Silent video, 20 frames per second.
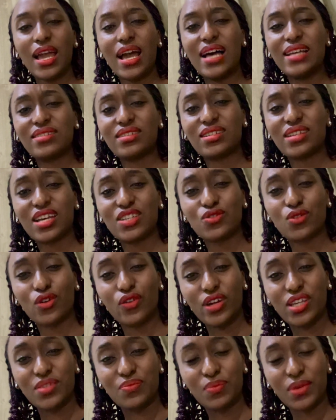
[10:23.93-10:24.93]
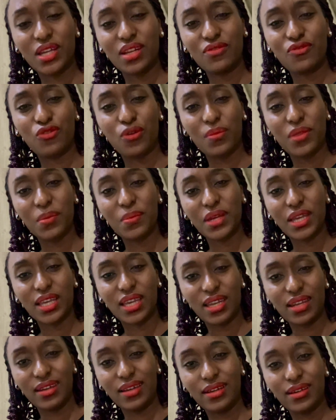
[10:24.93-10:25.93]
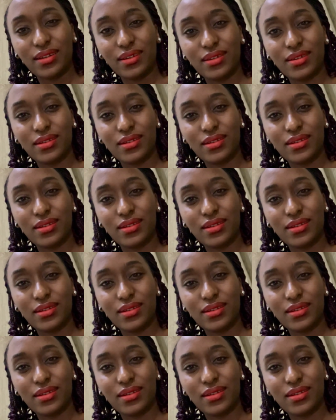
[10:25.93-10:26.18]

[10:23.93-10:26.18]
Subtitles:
as it has always been from the beginning.